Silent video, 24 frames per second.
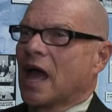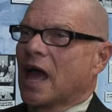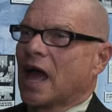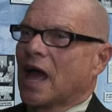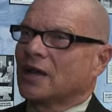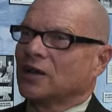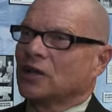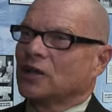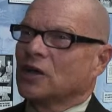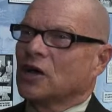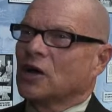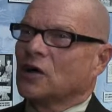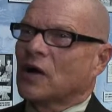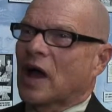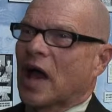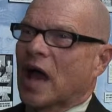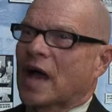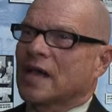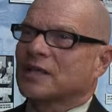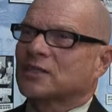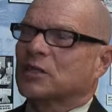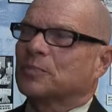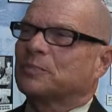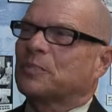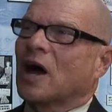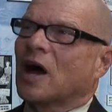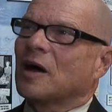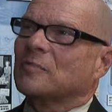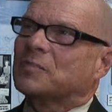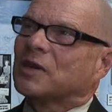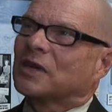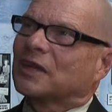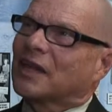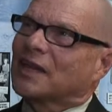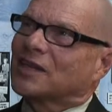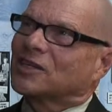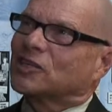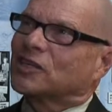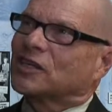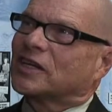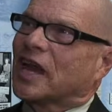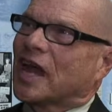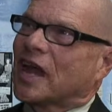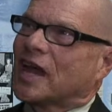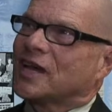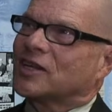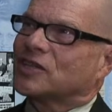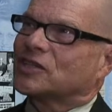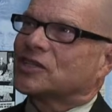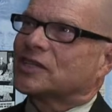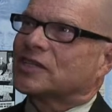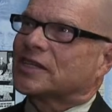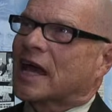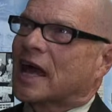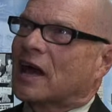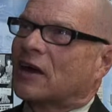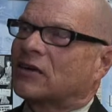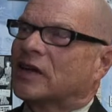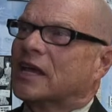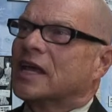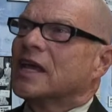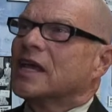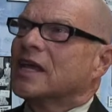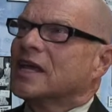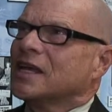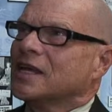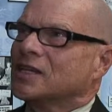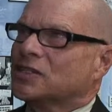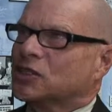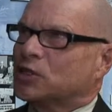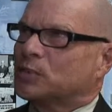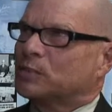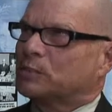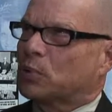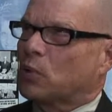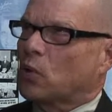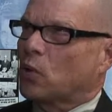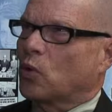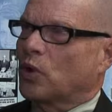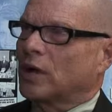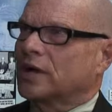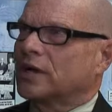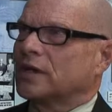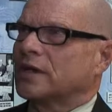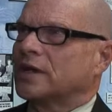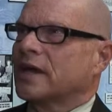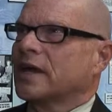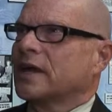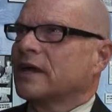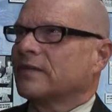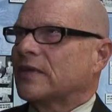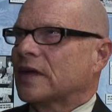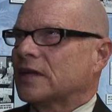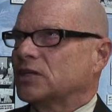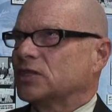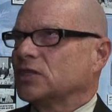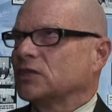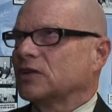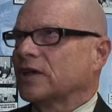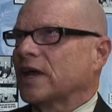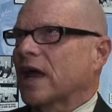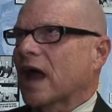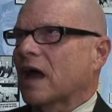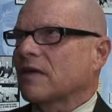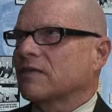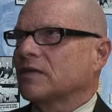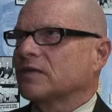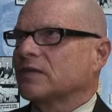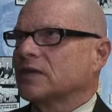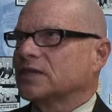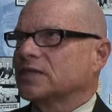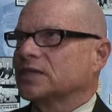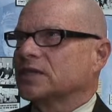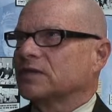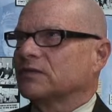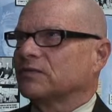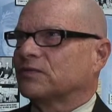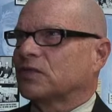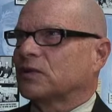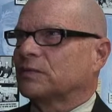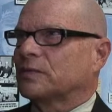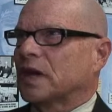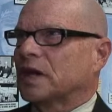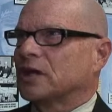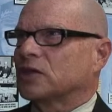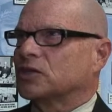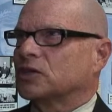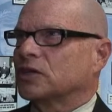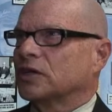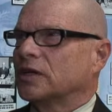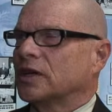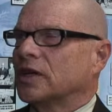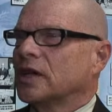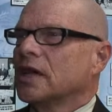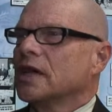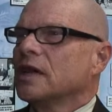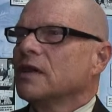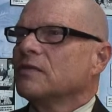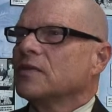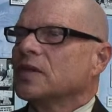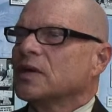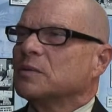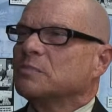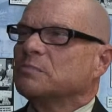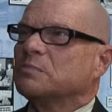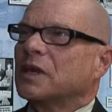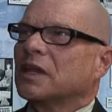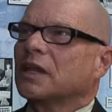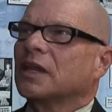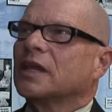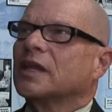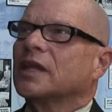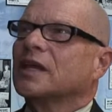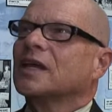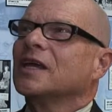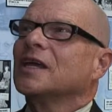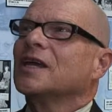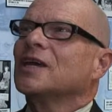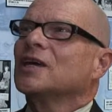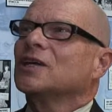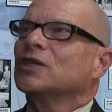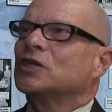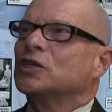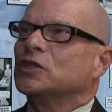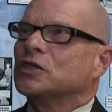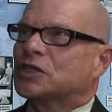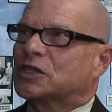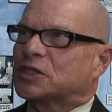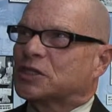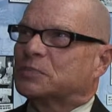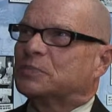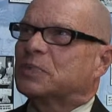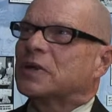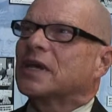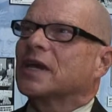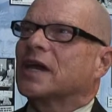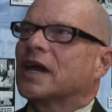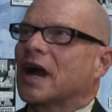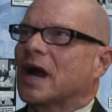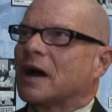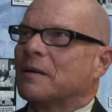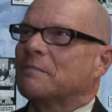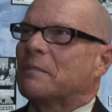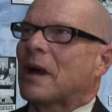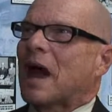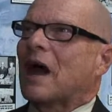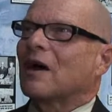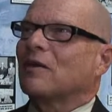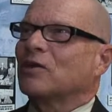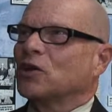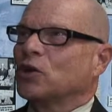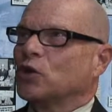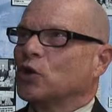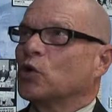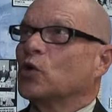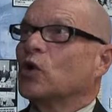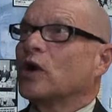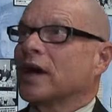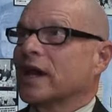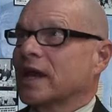And you know, as the population ages out, it's important that you gather this information. The ability to speak about your